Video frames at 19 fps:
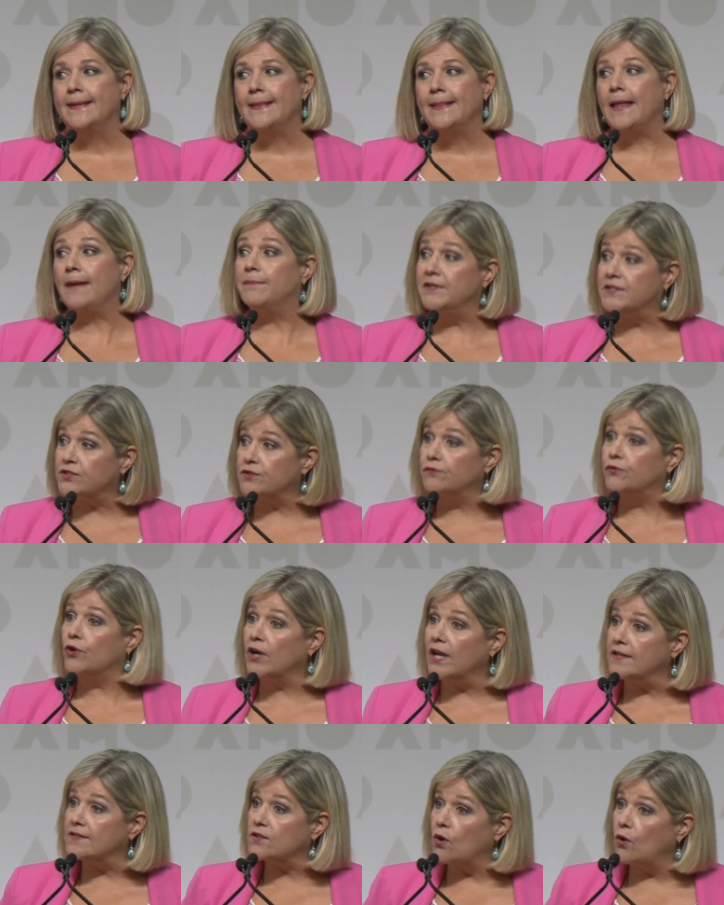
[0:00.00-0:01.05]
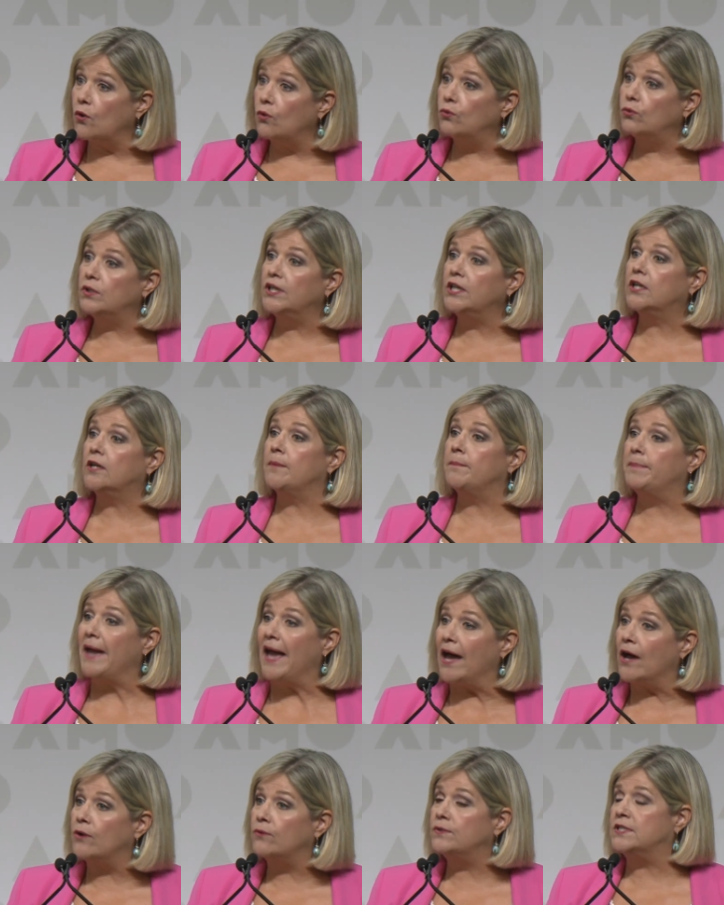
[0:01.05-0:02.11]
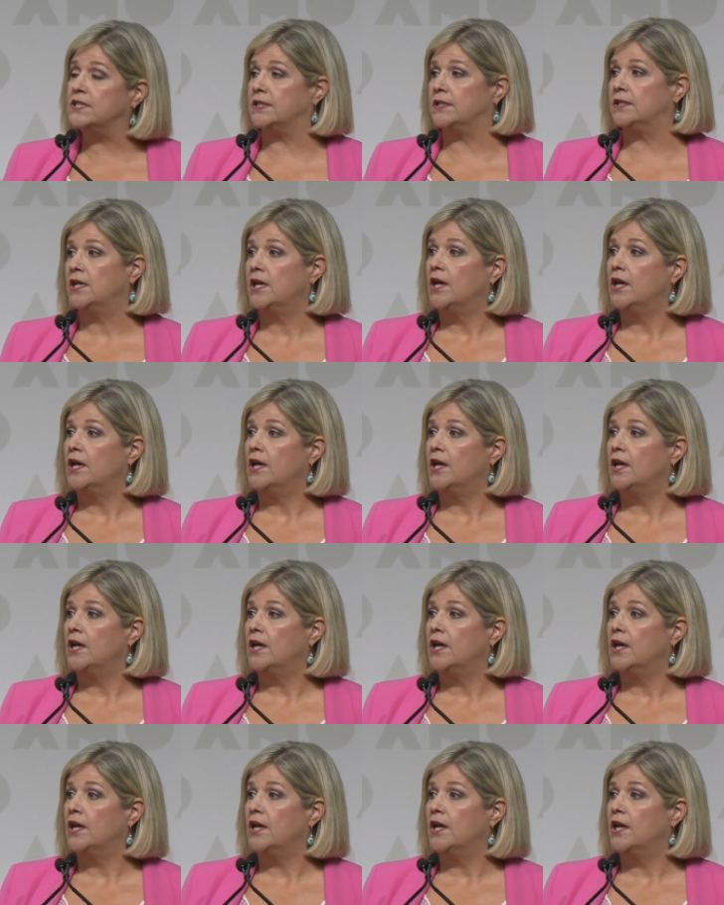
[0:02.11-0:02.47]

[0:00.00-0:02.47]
And Mr. Ford has only compounded